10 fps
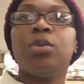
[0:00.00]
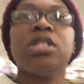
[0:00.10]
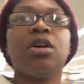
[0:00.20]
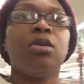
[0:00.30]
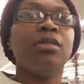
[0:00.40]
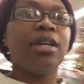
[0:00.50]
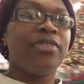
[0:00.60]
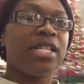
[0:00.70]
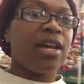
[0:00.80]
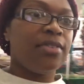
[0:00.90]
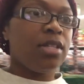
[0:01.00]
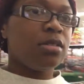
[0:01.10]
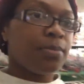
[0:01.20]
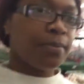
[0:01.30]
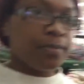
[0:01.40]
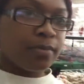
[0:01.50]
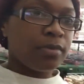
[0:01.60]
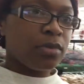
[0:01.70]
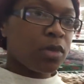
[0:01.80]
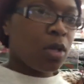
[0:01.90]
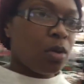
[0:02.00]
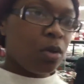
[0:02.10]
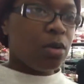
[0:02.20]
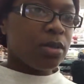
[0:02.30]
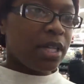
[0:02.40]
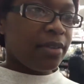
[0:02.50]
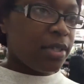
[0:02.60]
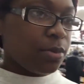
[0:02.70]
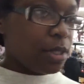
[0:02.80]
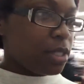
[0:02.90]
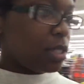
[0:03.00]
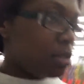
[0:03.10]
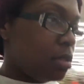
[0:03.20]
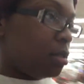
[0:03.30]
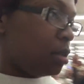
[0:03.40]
What's that old Laffy Taffy's? What old Taffy's? What is this?